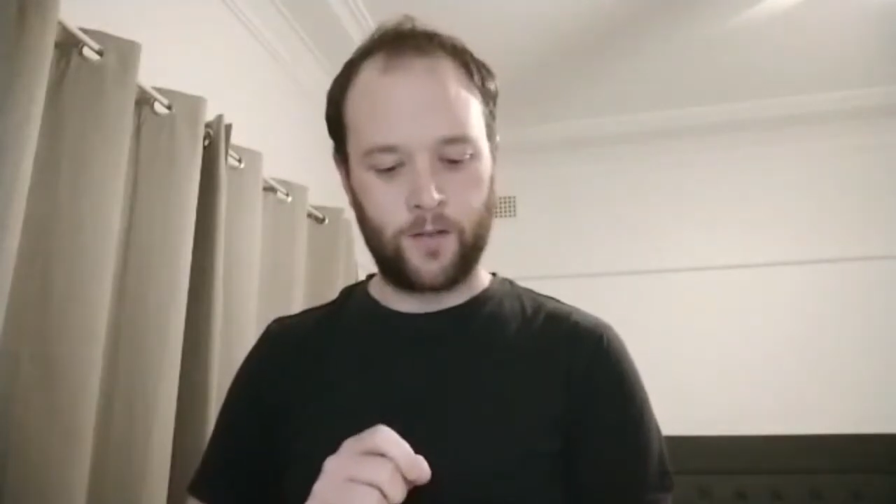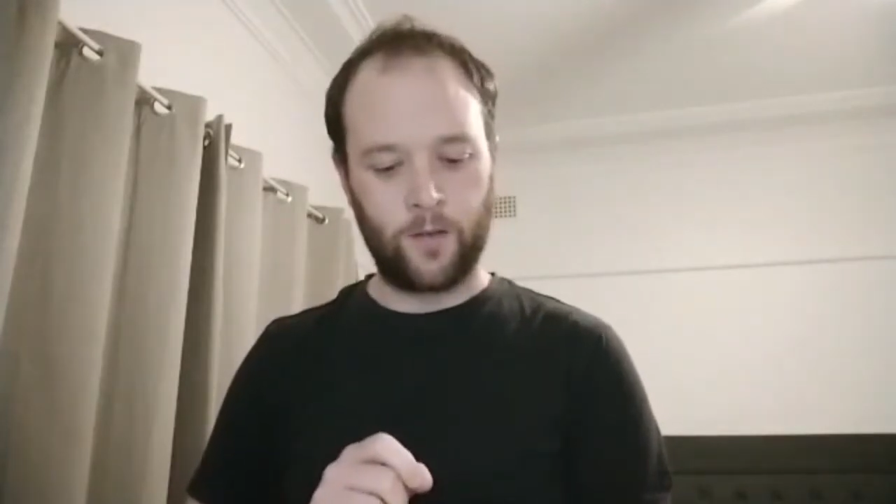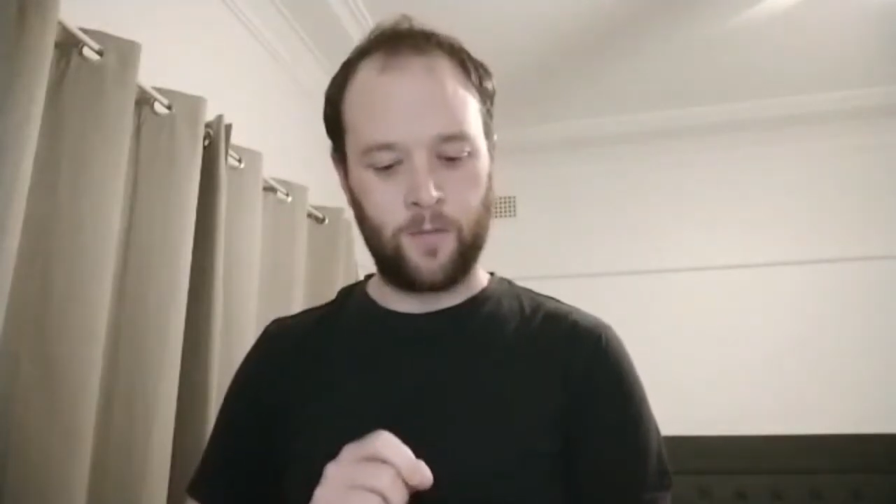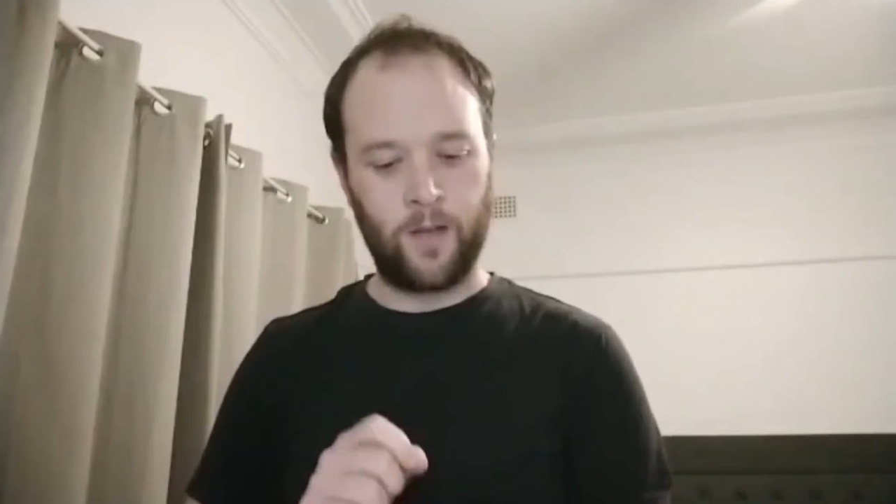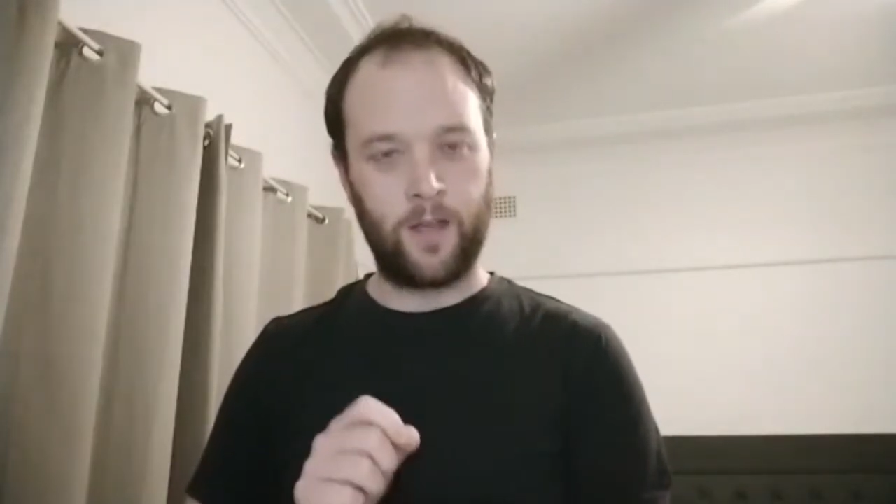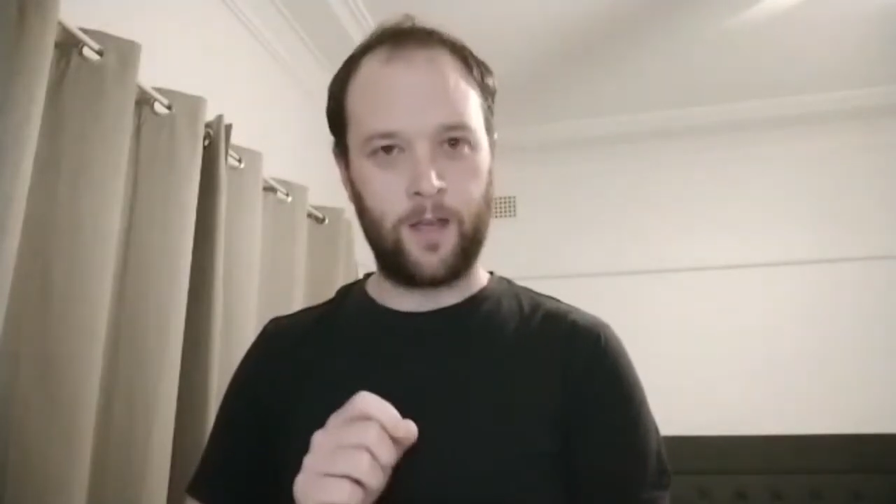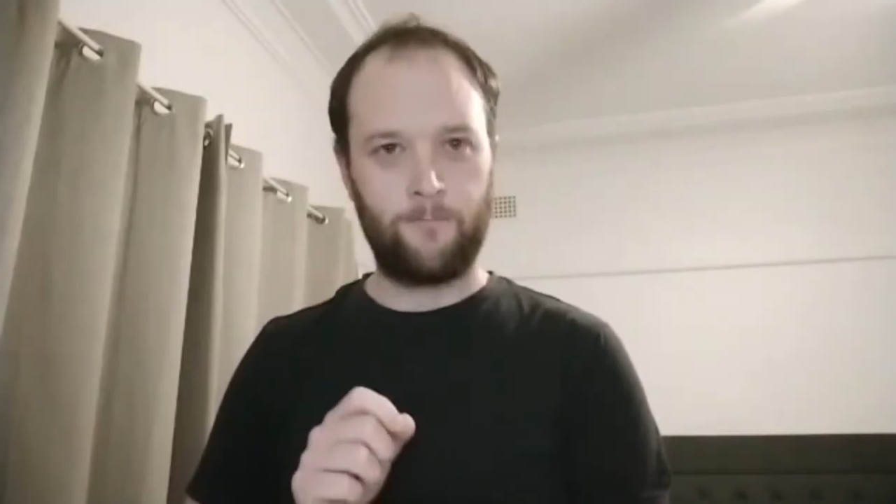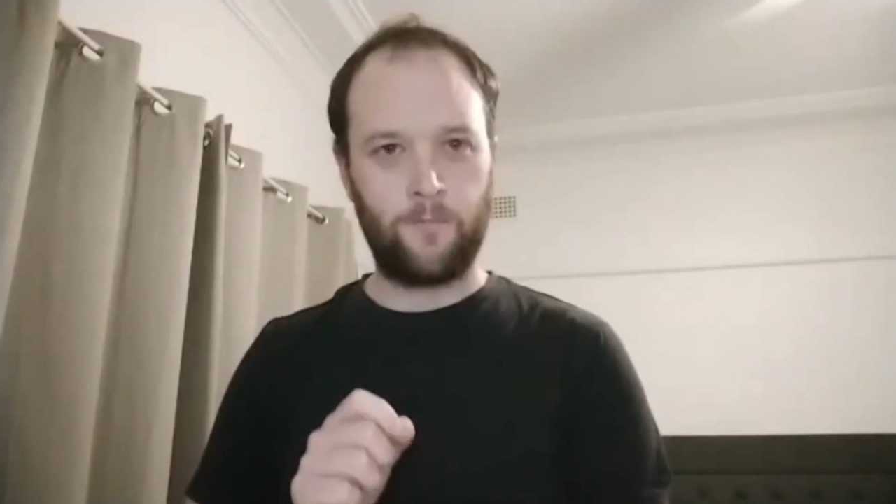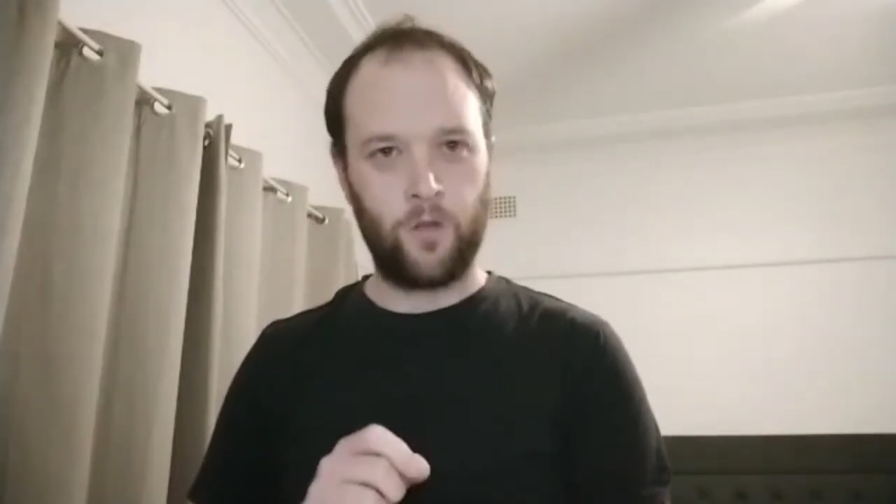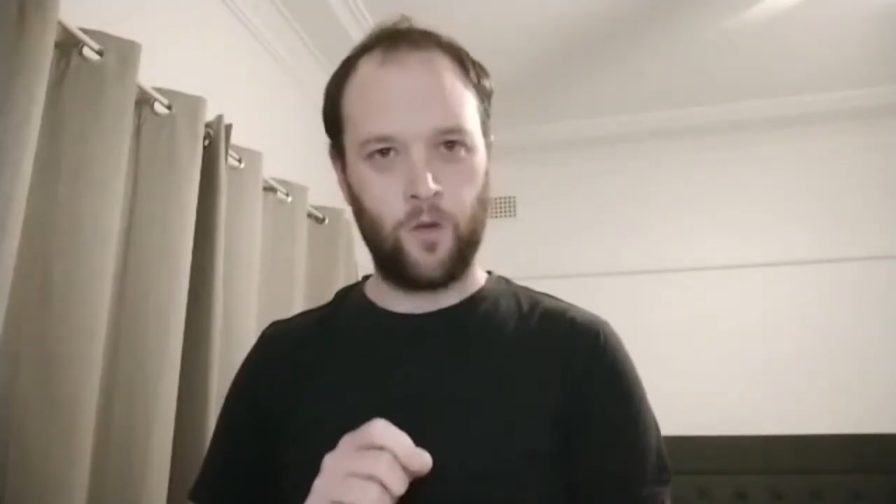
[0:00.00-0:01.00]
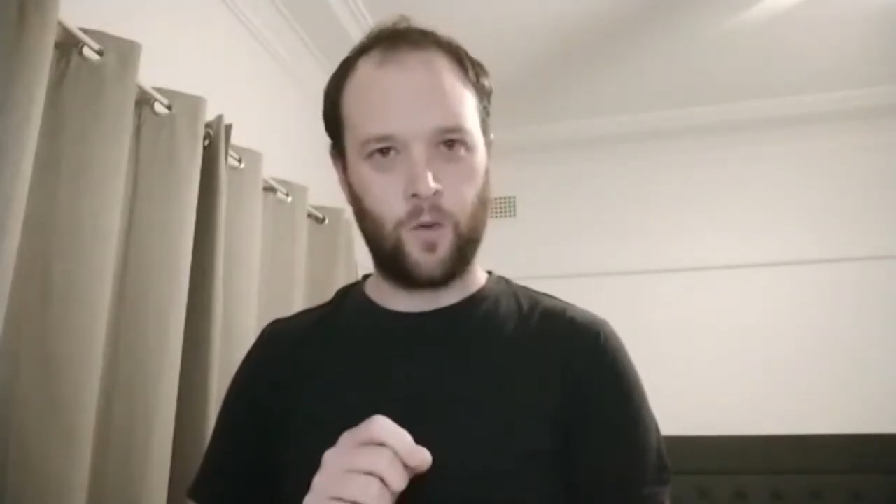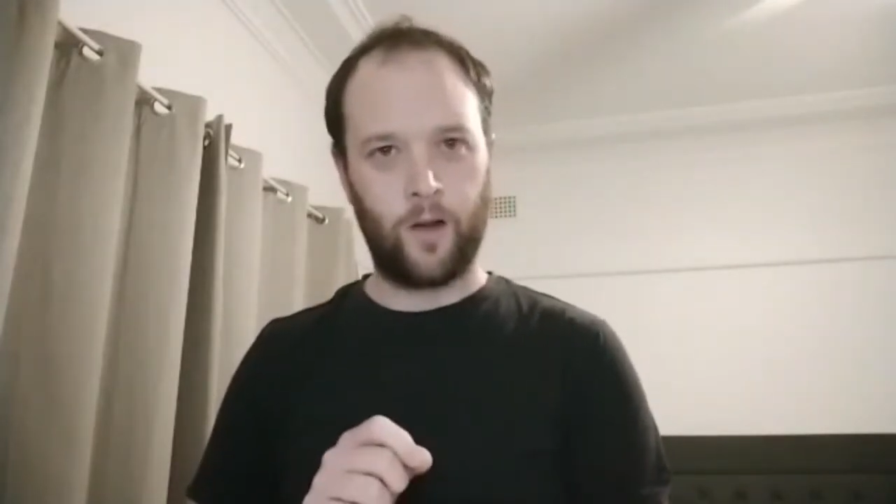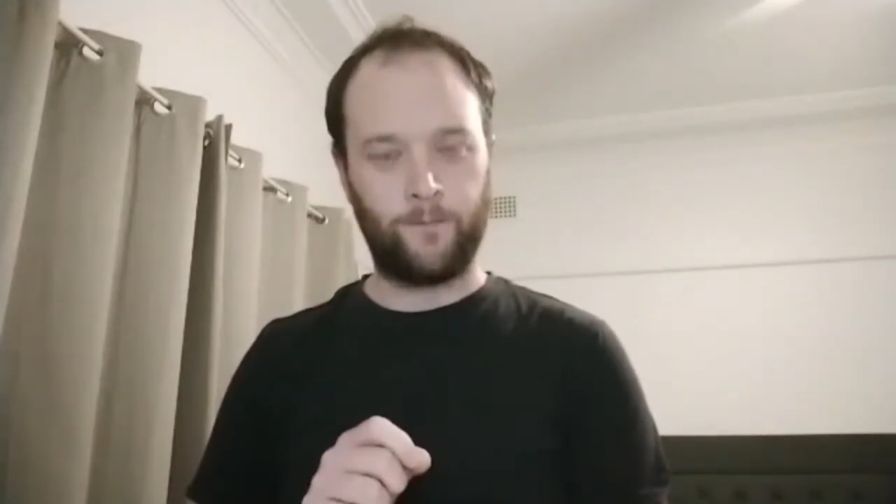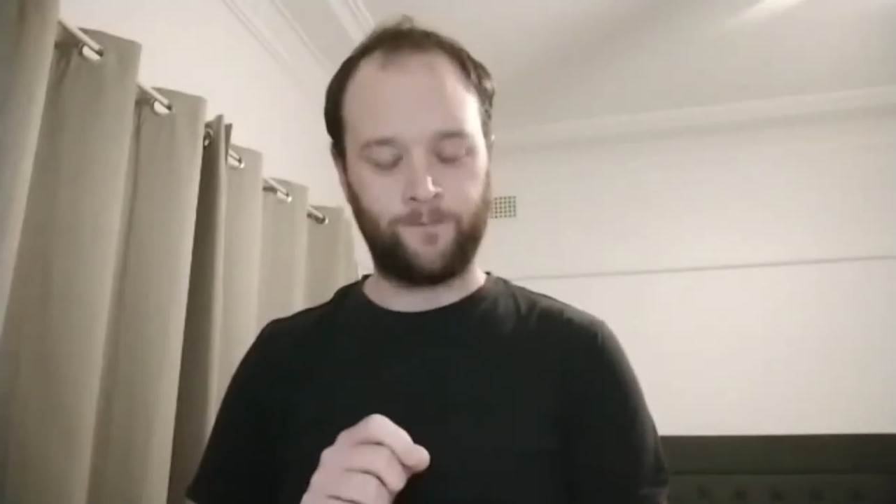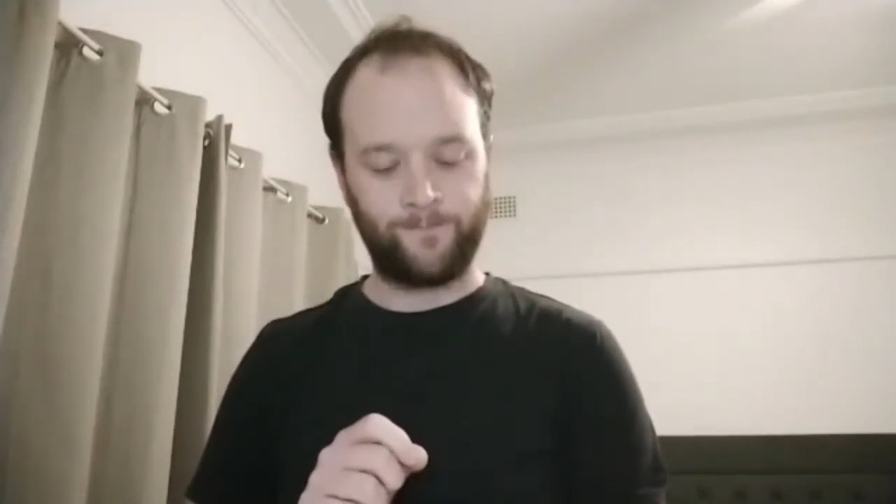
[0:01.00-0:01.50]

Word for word: to be impure,